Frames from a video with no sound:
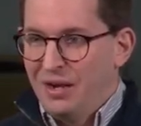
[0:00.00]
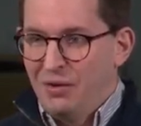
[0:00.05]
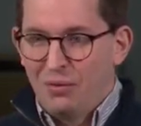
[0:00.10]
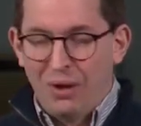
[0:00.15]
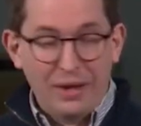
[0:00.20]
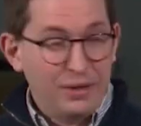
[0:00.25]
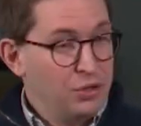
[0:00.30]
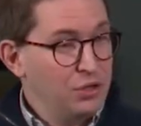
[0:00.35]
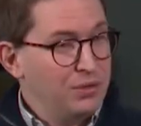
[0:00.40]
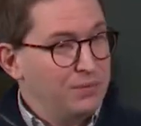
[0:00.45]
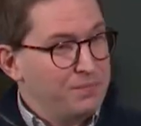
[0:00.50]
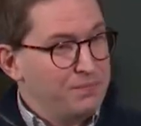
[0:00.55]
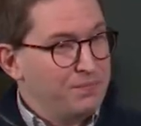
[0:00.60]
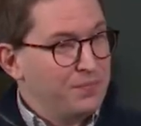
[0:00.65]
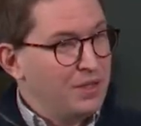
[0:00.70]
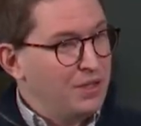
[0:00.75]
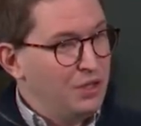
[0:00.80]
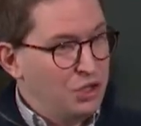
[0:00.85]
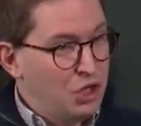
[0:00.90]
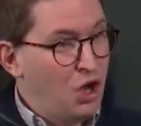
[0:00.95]
Right?
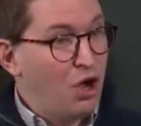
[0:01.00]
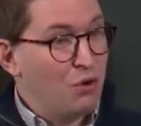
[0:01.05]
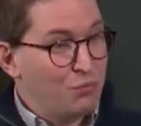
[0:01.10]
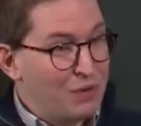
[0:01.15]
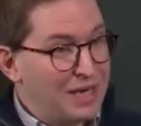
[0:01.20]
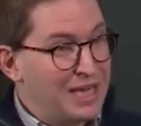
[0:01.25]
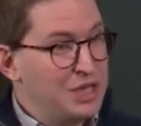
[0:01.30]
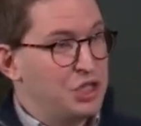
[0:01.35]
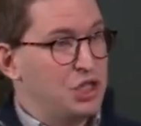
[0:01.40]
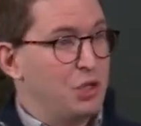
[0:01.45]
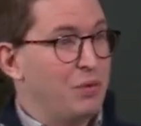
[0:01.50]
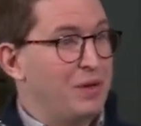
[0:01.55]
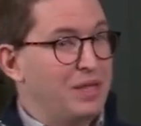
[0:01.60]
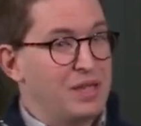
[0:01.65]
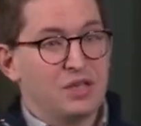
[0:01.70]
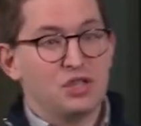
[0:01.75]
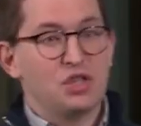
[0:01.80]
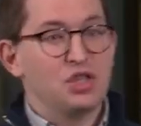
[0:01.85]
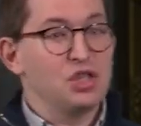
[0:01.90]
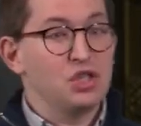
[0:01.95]
You can't really do it.
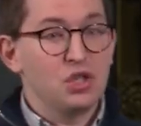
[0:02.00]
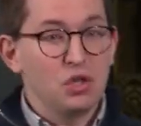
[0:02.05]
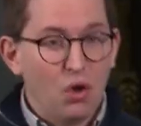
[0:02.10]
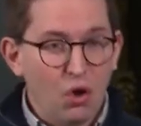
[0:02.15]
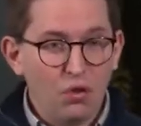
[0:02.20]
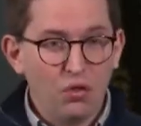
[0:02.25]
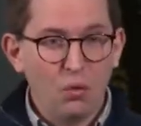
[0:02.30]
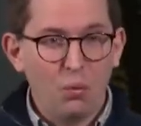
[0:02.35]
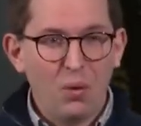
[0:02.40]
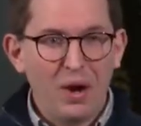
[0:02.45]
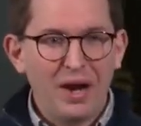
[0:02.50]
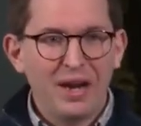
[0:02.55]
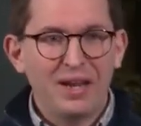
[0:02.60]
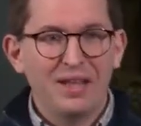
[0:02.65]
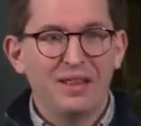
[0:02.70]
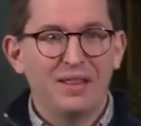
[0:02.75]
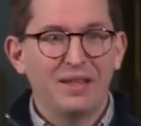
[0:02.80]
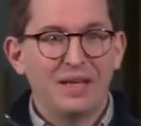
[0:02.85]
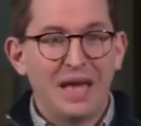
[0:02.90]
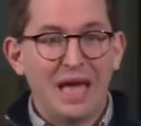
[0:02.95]
That's just not the
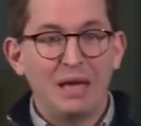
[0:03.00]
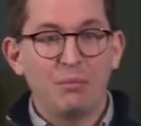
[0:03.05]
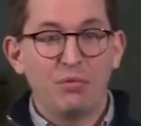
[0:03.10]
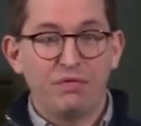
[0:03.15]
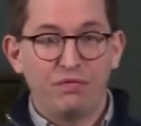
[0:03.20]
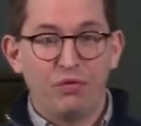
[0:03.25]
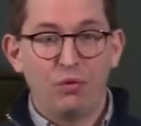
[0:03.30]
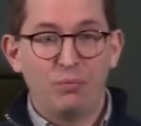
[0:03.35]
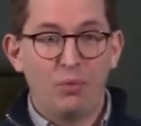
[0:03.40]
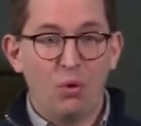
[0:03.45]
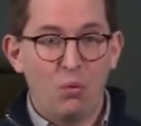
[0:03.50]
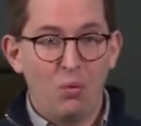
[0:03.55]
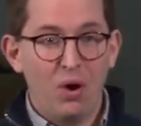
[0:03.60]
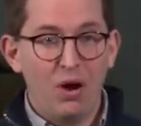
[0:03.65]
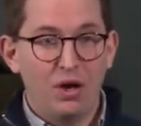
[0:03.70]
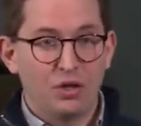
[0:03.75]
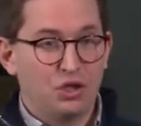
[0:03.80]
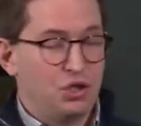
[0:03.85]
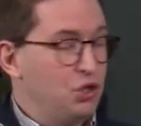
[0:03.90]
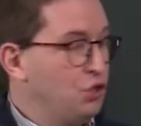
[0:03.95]
way the game of football
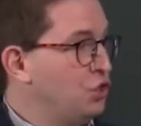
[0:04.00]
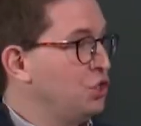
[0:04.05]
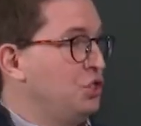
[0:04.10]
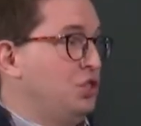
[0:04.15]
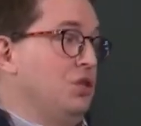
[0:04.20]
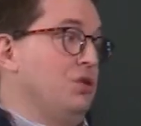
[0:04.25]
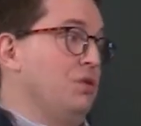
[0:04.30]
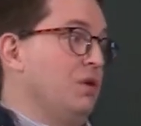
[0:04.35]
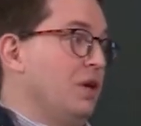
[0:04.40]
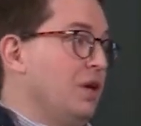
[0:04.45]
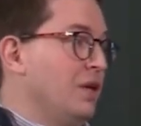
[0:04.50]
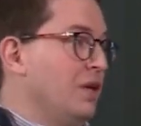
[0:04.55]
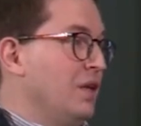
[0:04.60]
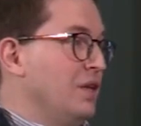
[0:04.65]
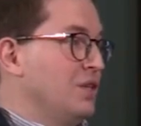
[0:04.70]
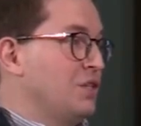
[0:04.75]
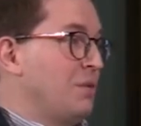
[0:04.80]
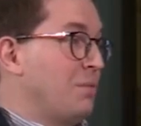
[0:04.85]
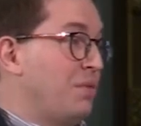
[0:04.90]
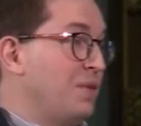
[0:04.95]
works. You could do
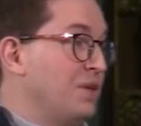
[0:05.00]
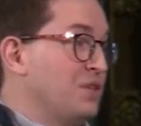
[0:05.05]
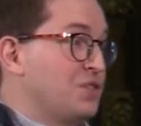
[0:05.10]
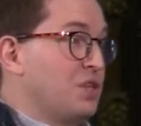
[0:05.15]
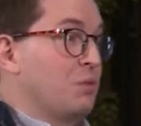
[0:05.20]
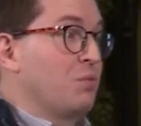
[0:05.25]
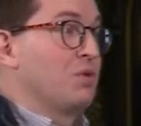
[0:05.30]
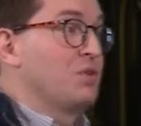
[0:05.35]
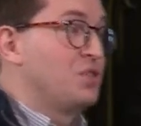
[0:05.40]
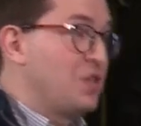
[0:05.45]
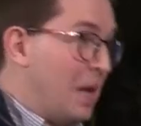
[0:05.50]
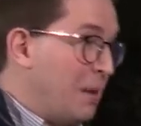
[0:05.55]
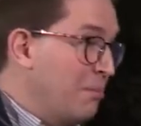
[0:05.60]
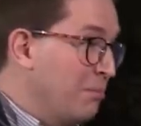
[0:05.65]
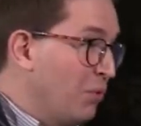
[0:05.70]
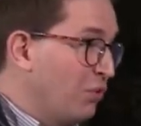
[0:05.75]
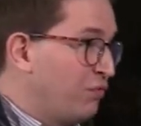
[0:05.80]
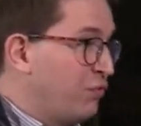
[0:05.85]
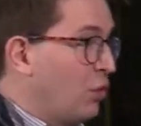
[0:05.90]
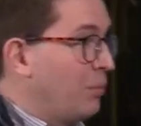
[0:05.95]
some things that
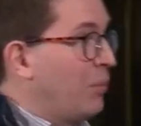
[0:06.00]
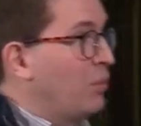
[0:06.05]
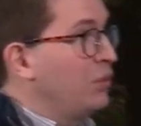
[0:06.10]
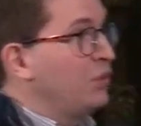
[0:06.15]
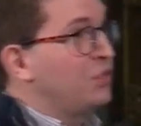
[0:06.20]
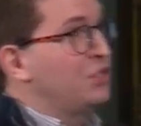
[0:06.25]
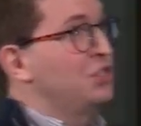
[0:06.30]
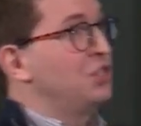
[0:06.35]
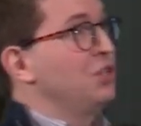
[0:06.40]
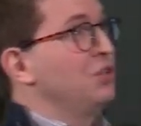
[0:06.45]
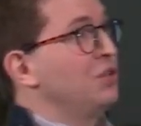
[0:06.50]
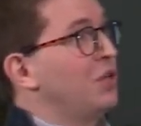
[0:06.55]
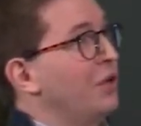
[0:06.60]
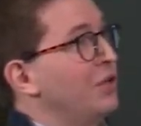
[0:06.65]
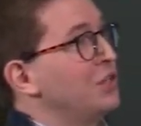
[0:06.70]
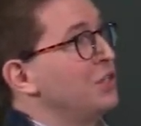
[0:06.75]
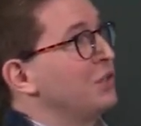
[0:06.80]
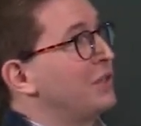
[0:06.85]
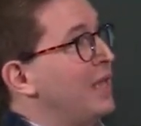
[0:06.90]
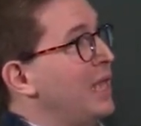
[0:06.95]
resemble football. You could do, go
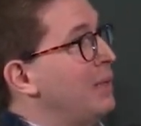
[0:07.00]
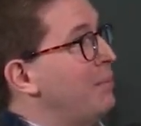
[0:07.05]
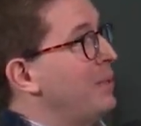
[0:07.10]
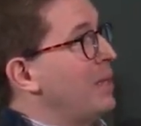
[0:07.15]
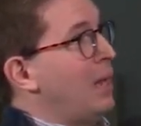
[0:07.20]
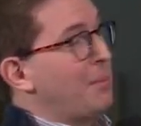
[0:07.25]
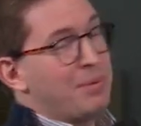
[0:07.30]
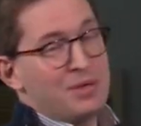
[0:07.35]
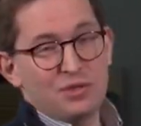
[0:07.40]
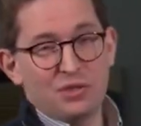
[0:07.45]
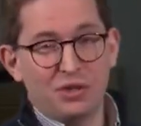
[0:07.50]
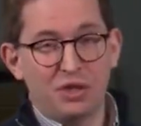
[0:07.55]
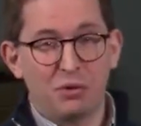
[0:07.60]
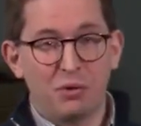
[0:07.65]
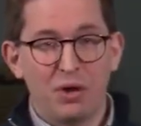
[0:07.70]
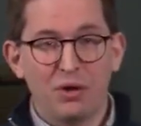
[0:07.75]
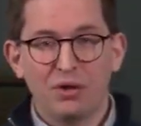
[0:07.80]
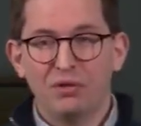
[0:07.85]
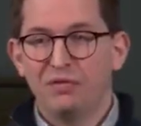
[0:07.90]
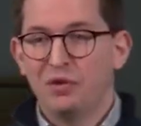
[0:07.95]
and do keepy uppies on
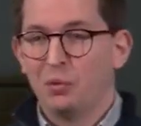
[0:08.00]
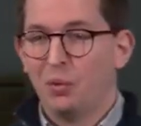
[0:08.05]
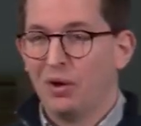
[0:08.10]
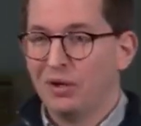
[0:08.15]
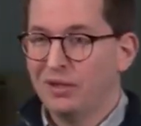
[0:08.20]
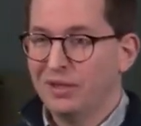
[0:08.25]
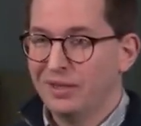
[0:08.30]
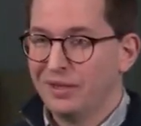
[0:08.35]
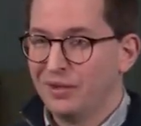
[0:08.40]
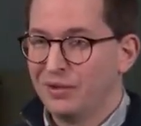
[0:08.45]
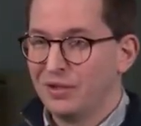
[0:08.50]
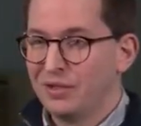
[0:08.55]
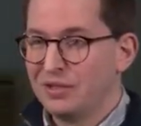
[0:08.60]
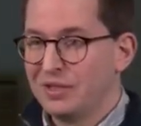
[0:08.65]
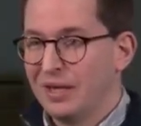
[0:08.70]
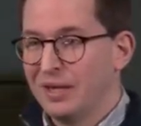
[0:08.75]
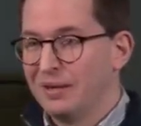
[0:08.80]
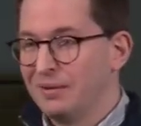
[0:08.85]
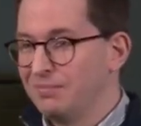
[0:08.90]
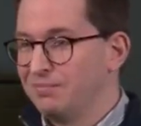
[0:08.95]
your own if you want. You could
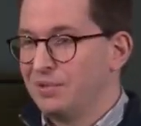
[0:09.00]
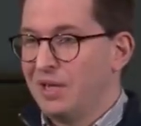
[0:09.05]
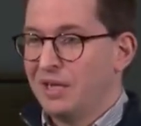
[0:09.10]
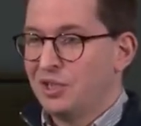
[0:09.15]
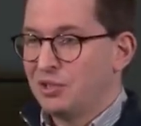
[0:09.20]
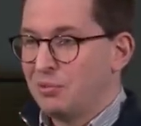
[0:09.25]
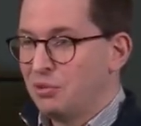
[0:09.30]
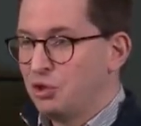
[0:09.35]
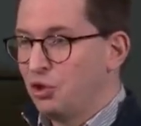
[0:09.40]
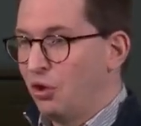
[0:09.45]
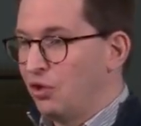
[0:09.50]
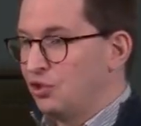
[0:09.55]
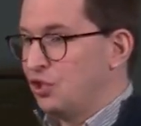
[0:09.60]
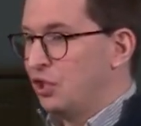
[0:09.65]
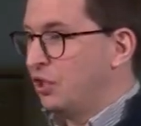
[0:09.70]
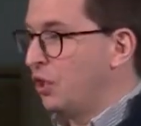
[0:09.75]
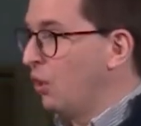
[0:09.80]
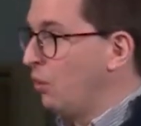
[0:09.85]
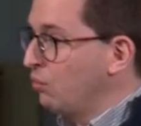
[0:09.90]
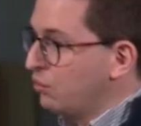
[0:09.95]
uh, take some shots
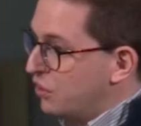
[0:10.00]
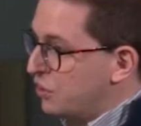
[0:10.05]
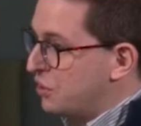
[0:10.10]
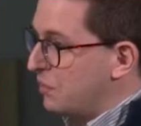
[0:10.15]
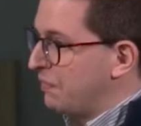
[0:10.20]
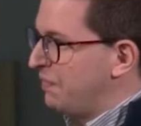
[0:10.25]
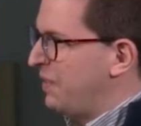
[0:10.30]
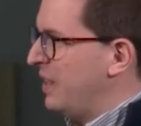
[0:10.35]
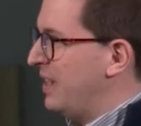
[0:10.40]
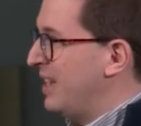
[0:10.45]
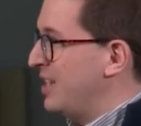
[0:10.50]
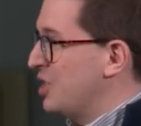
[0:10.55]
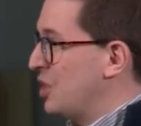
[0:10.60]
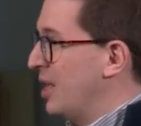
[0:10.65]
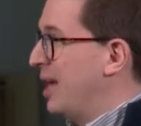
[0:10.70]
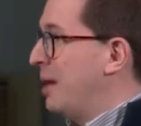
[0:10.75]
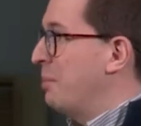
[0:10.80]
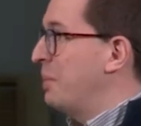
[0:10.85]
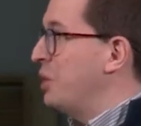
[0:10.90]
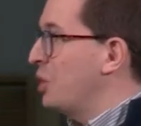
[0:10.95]
at goal, do some fitness,
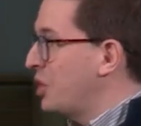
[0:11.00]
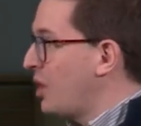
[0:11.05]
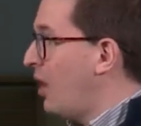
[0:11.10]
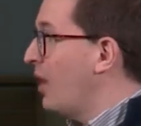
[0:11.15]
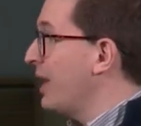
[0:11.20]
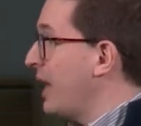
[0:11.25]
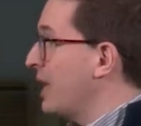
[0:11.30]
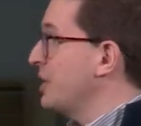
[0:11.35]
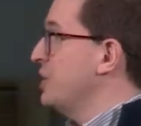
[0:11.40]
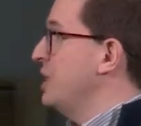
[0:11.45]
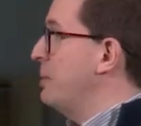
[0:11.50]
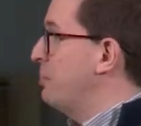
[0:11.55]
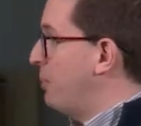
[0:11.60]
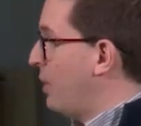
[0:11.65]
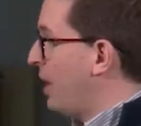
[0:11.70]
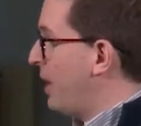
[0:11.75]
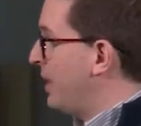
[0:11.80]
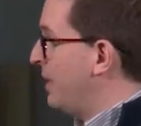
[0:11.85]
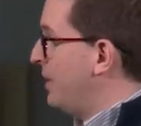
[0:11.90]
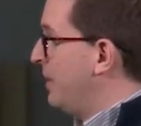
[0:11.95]
but you can't actually
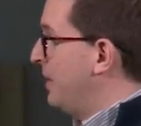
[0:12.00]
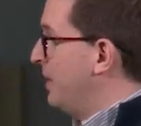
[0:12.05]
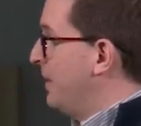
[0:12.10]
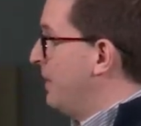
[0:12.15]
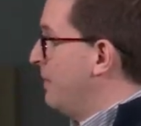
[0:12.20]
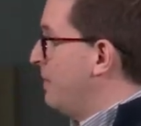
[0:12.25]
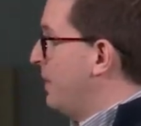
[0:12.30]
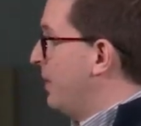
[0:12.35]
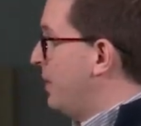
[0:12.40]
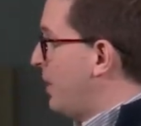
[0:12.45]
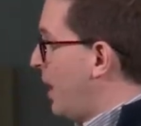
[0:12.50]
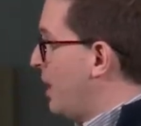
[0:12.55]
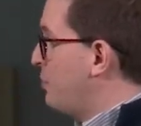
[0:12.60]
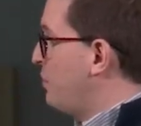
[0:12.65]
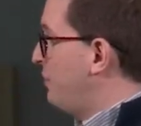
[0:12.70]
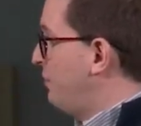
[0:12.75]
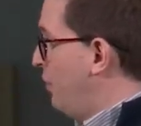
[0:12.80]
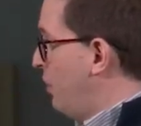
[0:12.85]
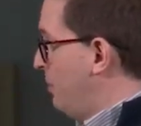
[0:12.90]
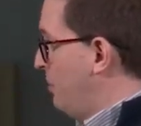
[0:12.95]
play the game
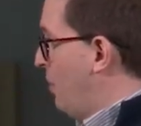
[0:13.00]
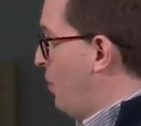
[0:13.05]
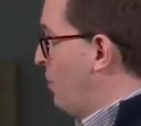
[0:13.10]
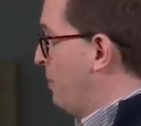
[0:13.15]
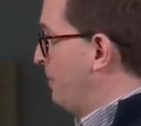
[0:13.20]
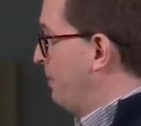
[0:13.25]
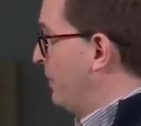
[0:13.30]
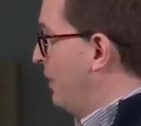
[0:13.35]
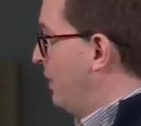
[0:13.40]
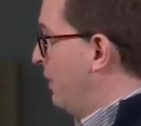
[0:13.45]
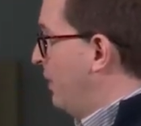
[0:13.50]
of football.